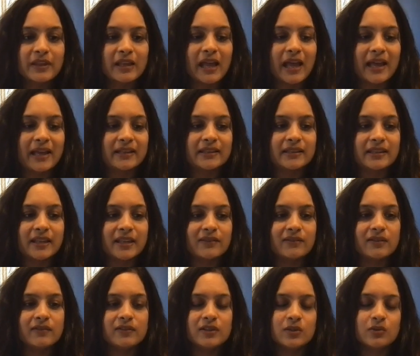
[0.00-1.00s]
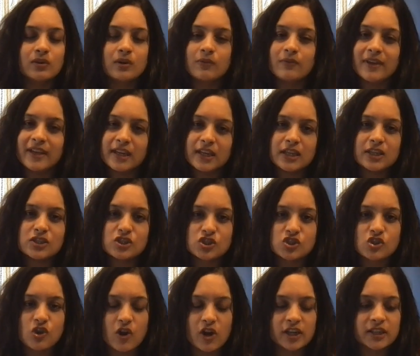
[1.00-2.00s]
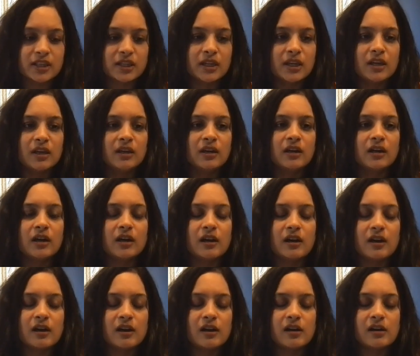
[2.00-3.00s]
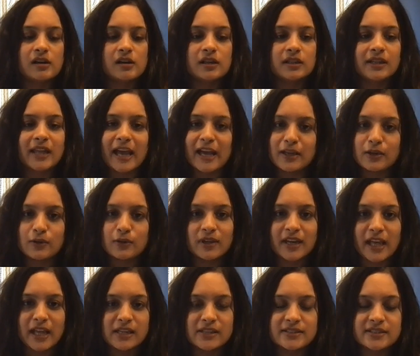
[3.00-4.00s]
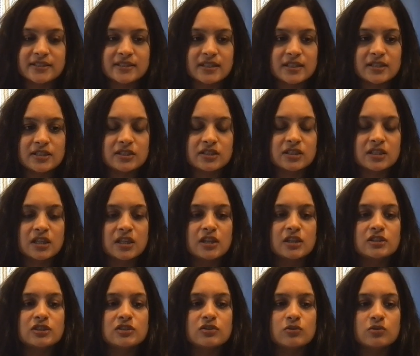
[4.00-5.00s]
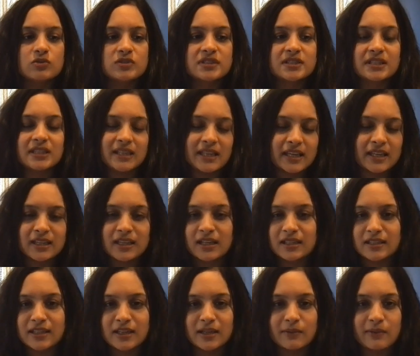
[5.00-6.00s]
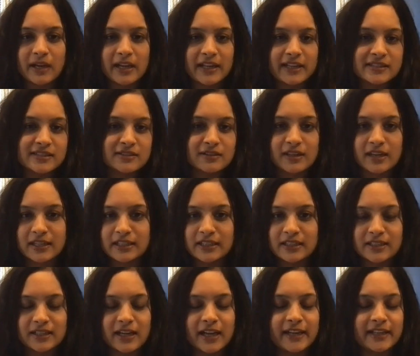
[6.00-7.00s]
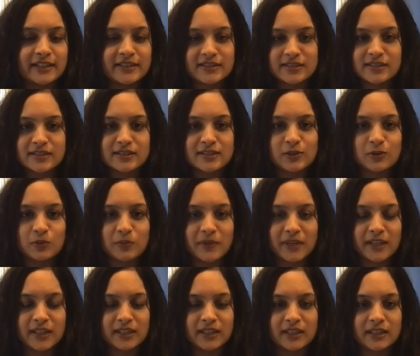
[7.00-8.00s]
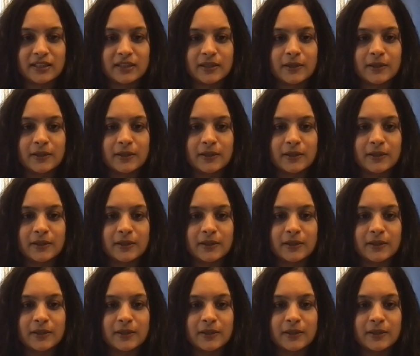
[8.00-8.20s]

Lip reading: And then we will do a very short tarot analysis to see any other advice or any other guidances you may need.